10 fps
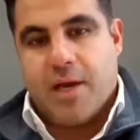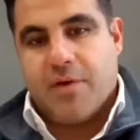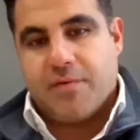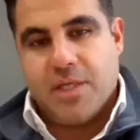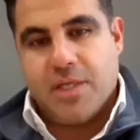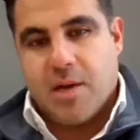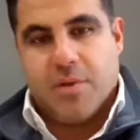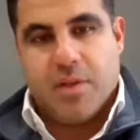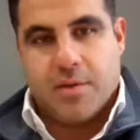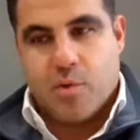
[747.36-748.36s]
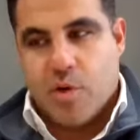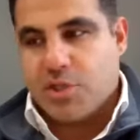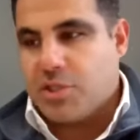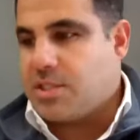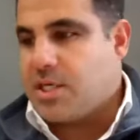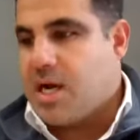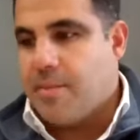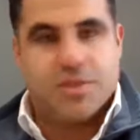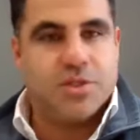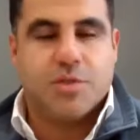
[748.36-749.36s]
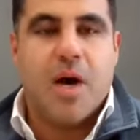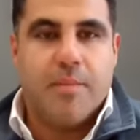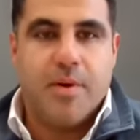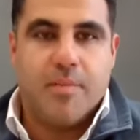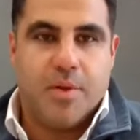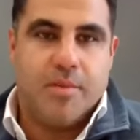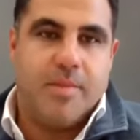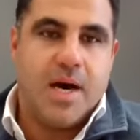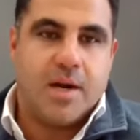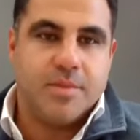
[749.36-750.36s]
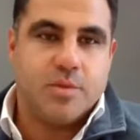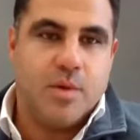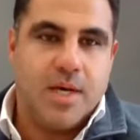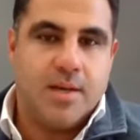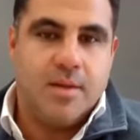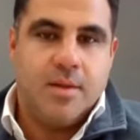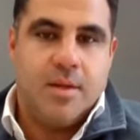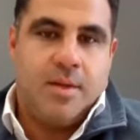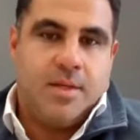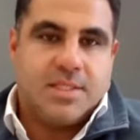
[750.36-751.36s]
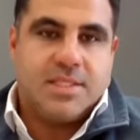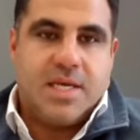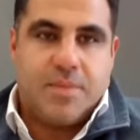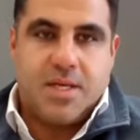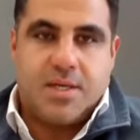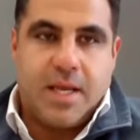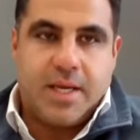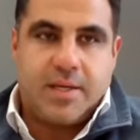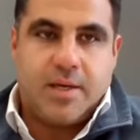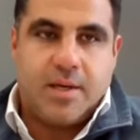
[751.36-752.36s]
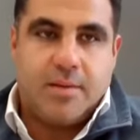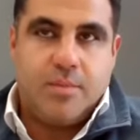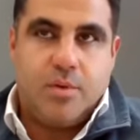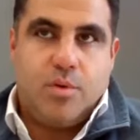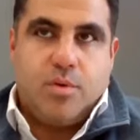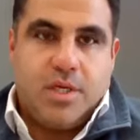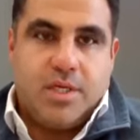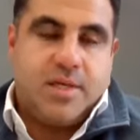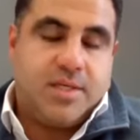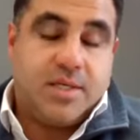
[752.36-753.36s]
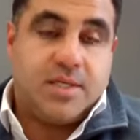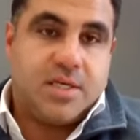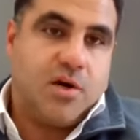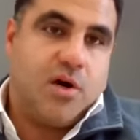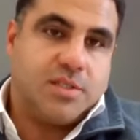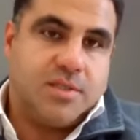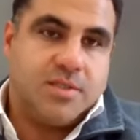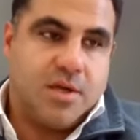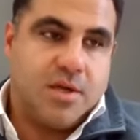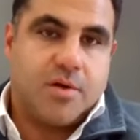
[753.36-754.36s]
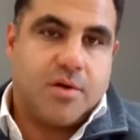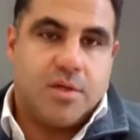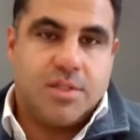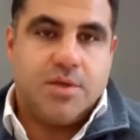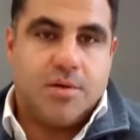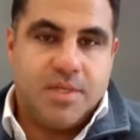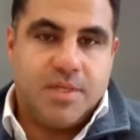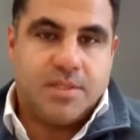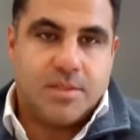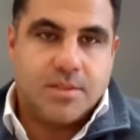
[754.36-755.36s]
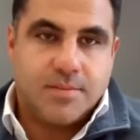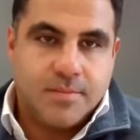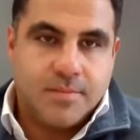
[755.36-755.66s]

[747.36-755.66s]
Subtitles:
I've seen a couple of questions and comments just pop up on the bottom as well. It's the same thing. Like it's a cost. It's another cost in your business.